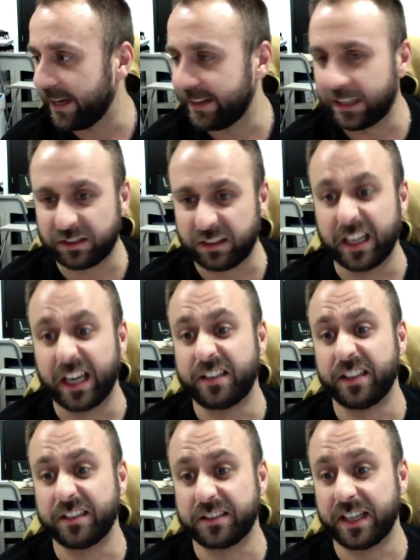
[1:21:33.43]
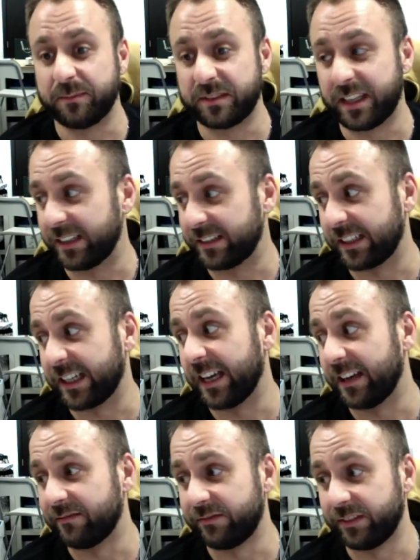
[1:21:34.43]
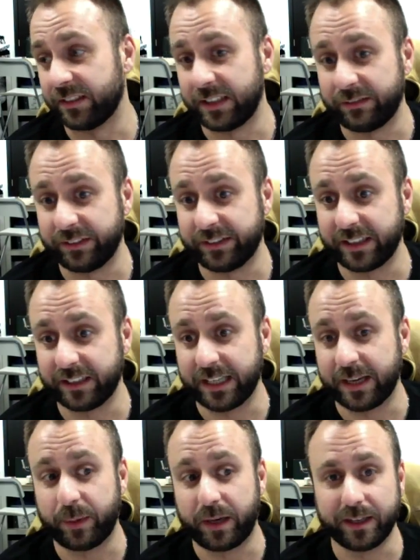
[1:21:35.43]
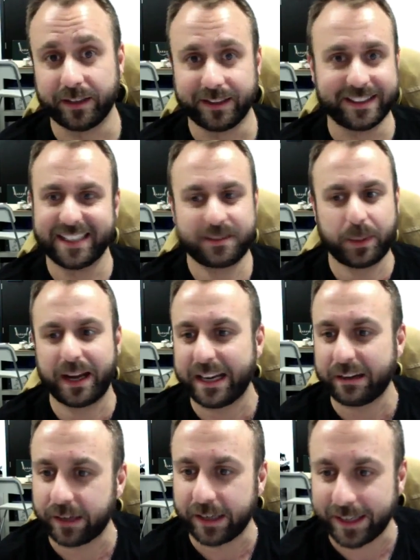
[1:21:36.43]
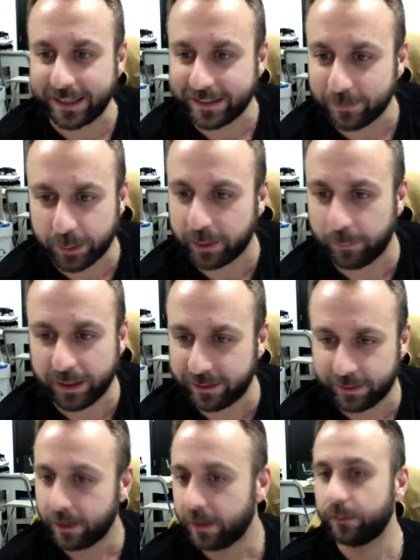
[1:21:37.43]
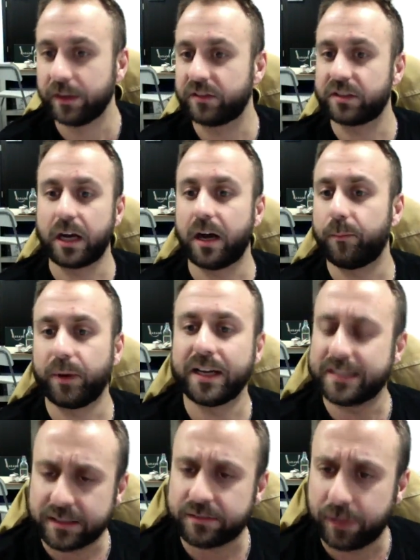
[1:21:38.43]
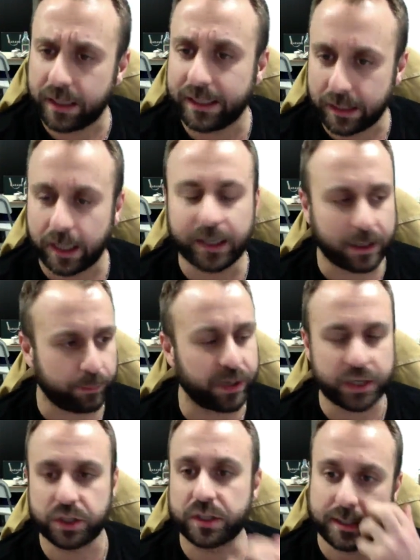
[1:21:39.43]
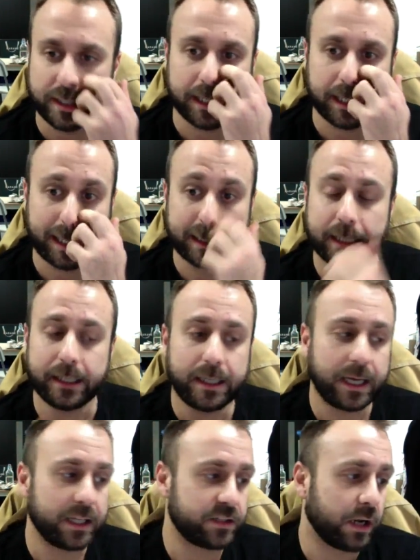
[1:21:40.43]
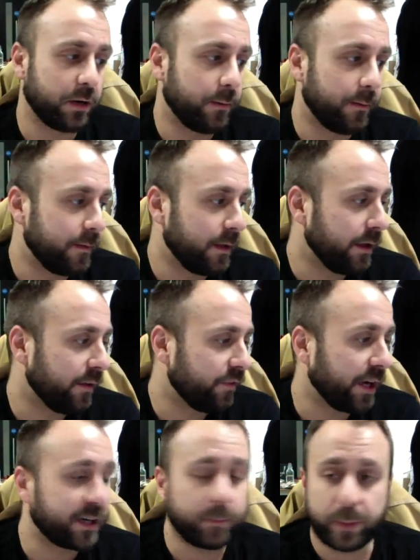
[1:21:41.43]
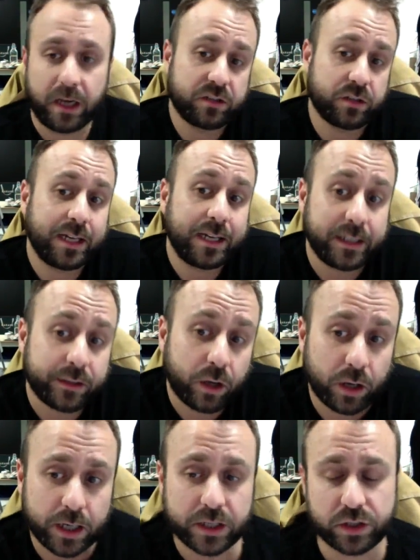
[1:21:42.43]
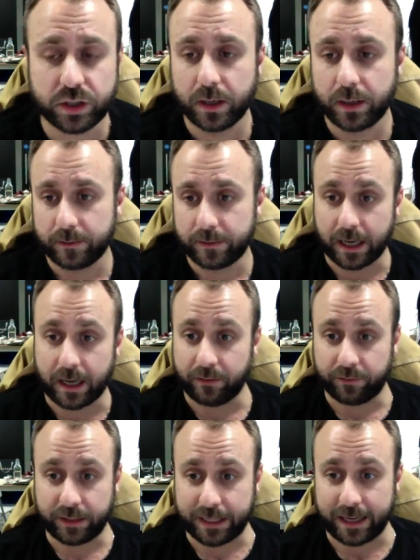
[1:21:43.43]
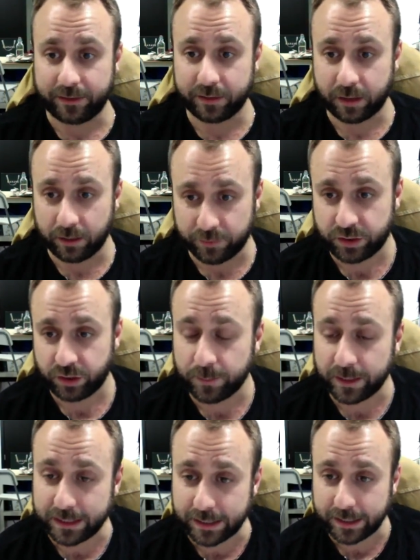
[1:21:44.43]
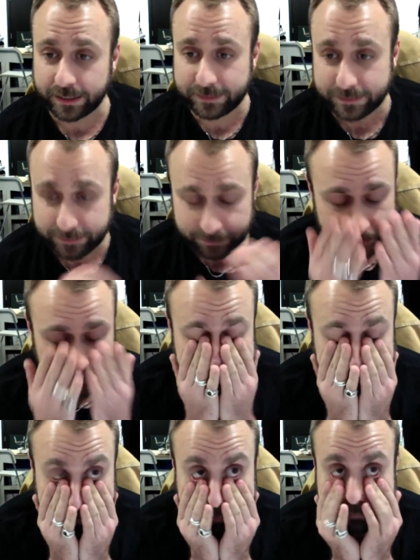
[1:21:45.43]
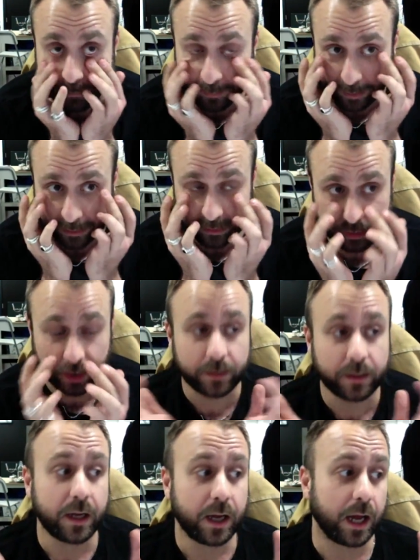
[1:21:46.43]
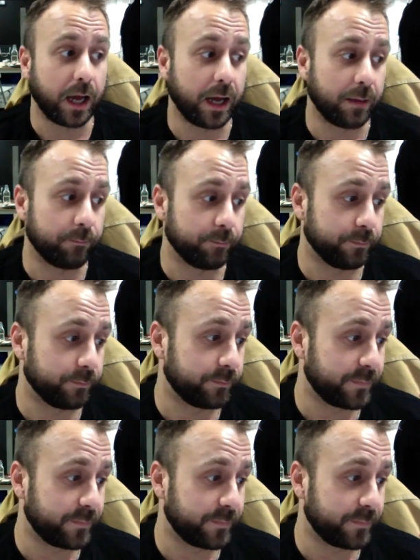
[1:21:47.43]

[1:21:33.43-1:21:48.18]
just like, yeah, cheers, James, thanks again for everything, yeah, bye. And that's about it, really. But with startup brands, it's really like a precious thing. And so if I can pass on any knowledge that I've gathered over too many years, as my bags show, then